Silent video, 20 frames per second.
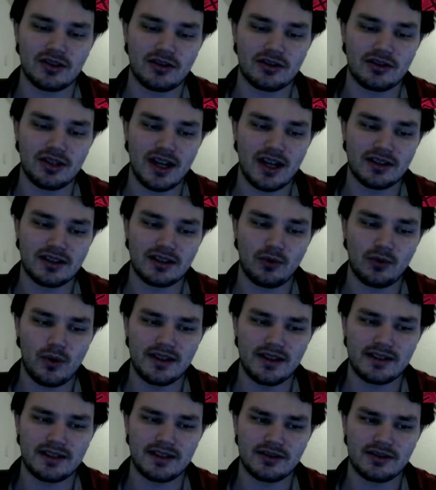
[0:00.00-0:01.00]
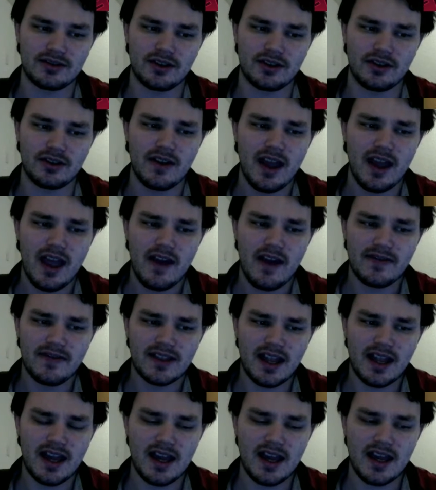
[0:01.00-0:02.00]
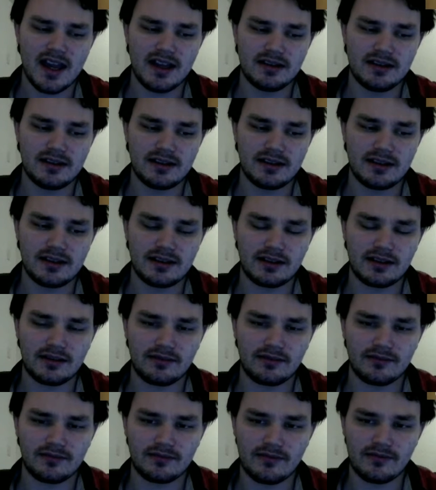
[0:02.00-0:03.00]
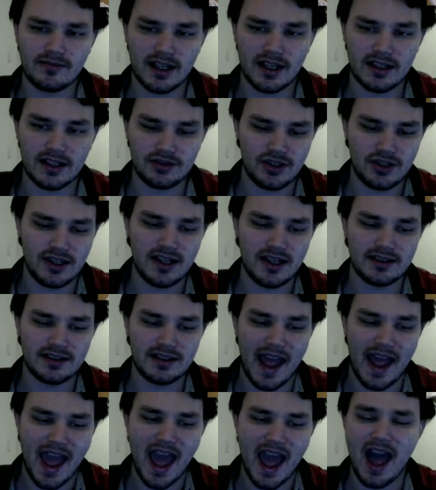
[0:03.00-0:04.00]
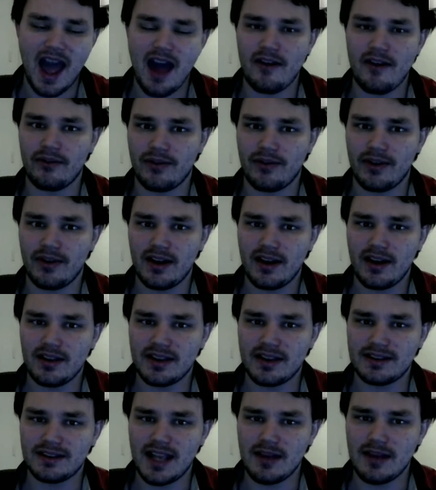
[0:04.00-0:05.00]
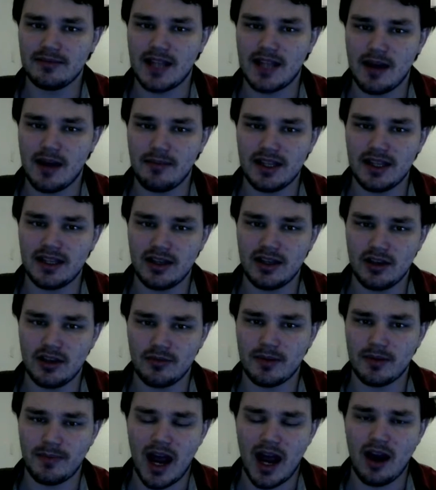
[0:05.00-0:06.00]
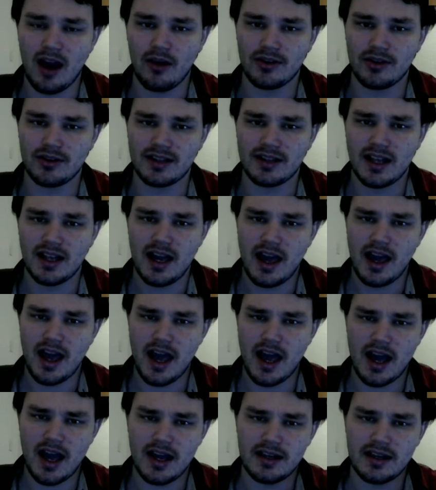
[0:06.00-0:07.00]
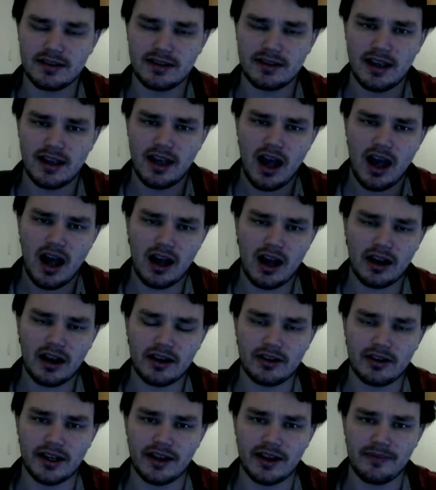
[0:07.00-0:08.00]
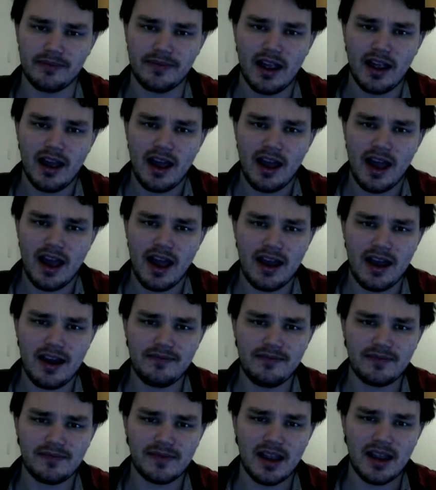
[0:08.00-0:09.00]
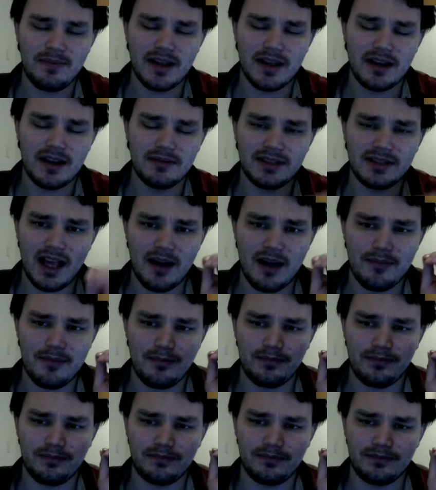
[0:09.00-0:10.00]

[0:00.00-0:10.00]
she has a twin sister, and she doesn't have the same demi-human powers as Hikari, and it becomes a